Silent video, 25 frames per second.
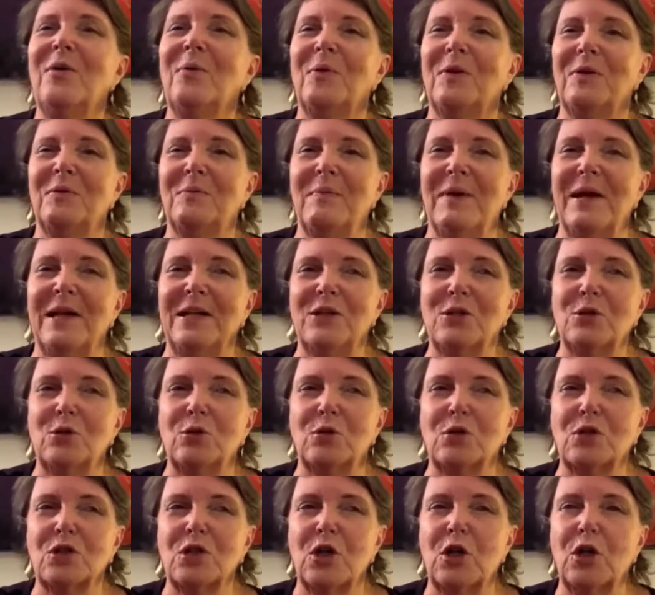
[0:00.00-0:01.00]
with my
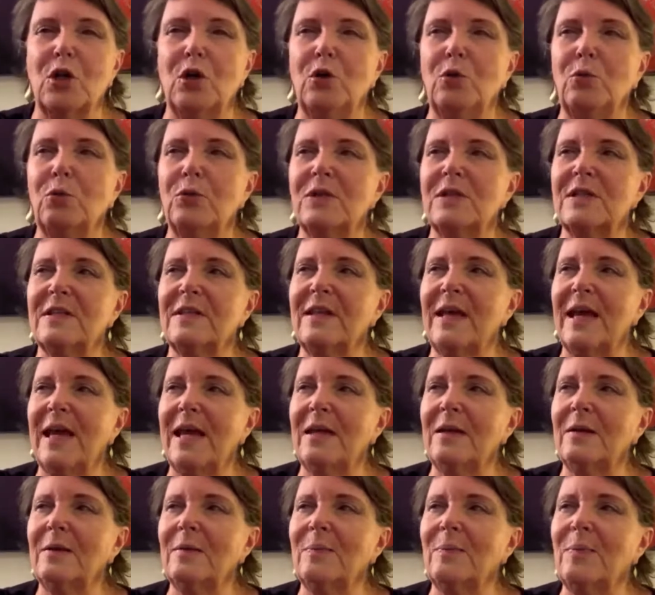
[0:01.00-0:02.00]
daughter, who was
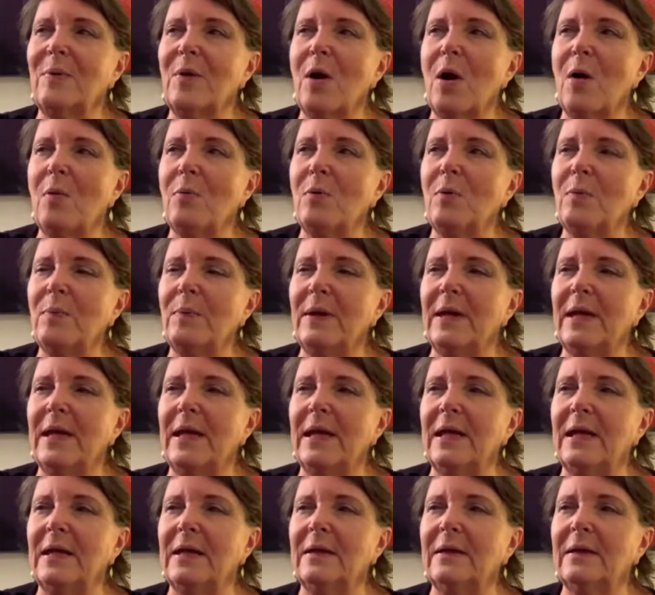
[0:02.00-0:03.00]
then
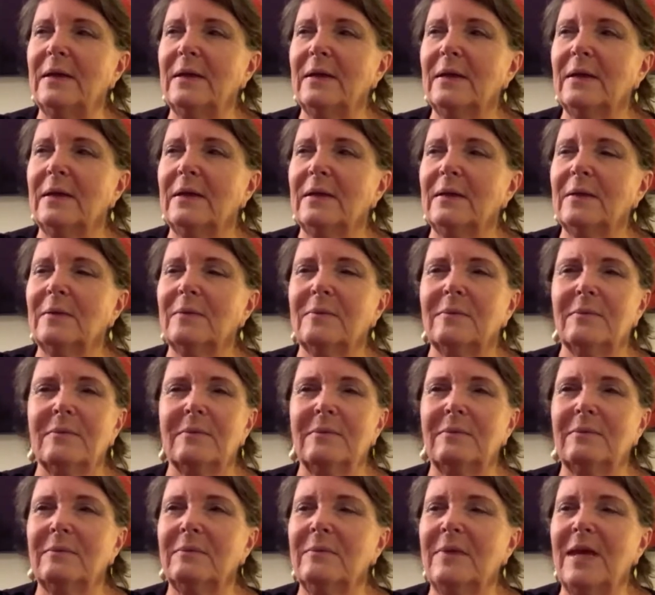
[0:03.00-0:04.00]
probably
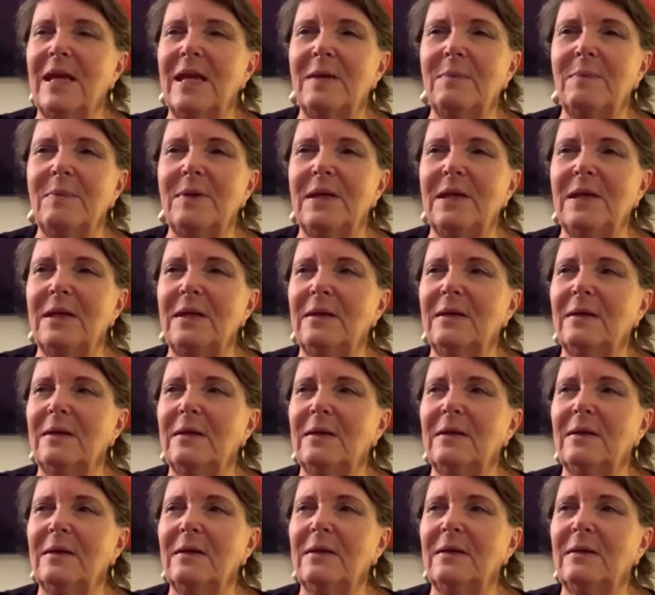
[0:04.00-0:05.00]

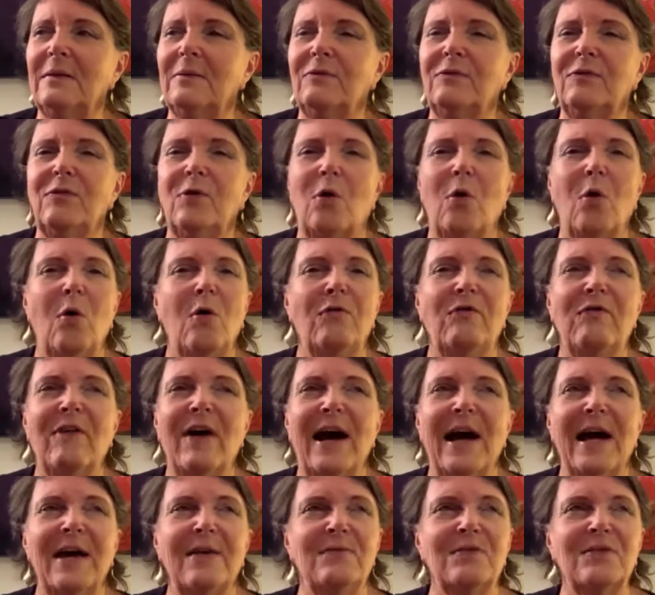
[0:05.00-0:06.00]
maybe four,
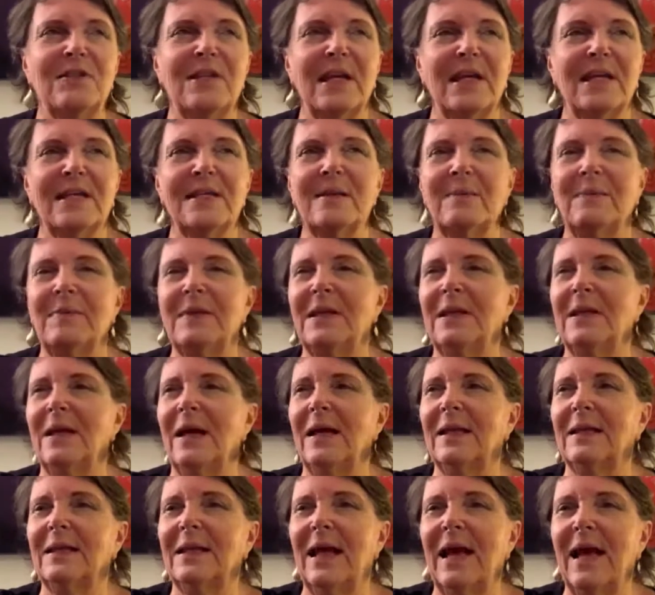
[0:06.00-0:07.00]
five, six, something
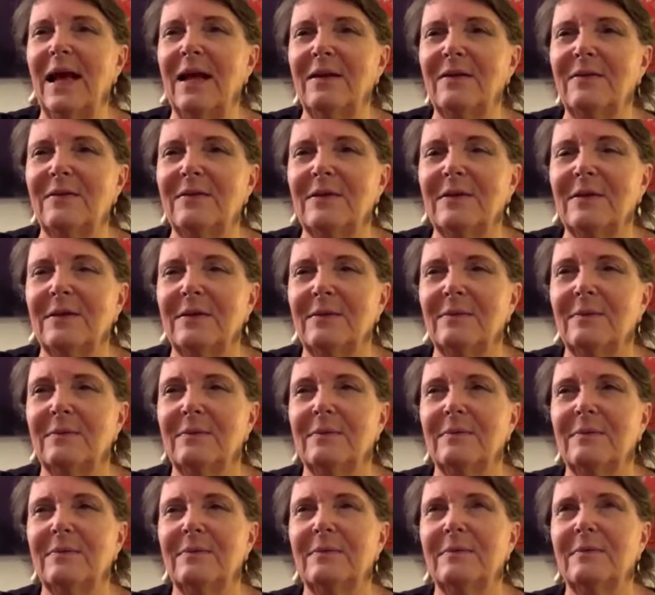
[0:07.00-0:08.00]
like that
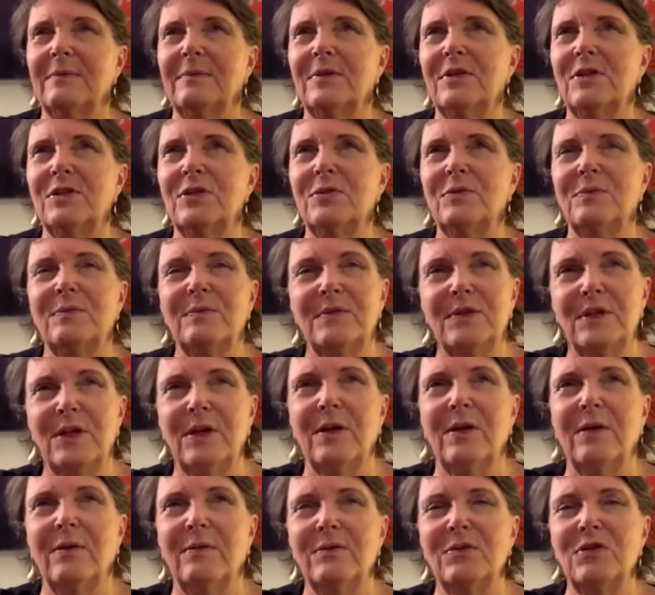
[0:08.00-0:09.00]
you
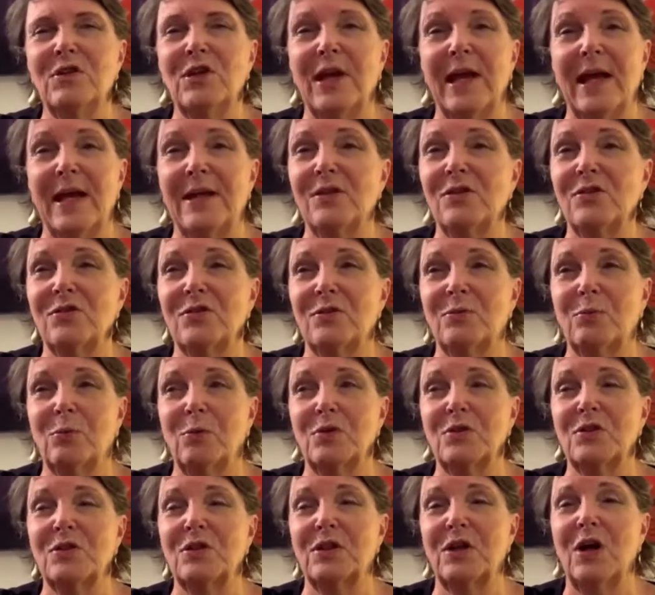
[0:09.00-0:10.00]
know, she she
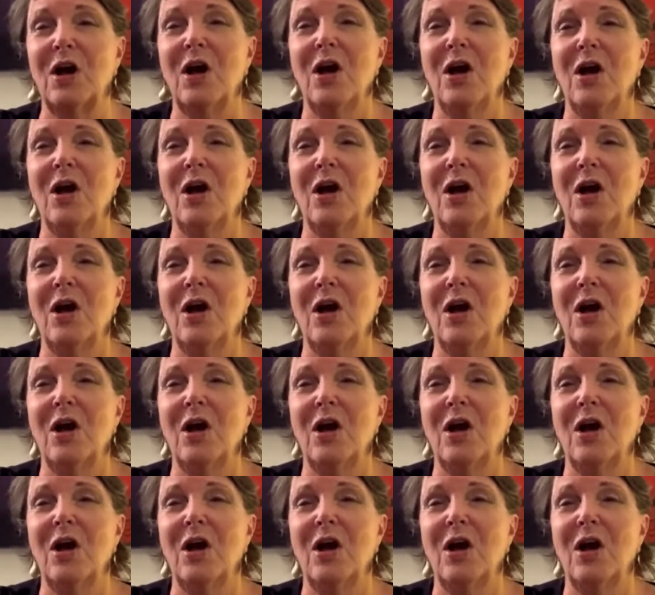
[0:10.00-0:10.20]
wasn't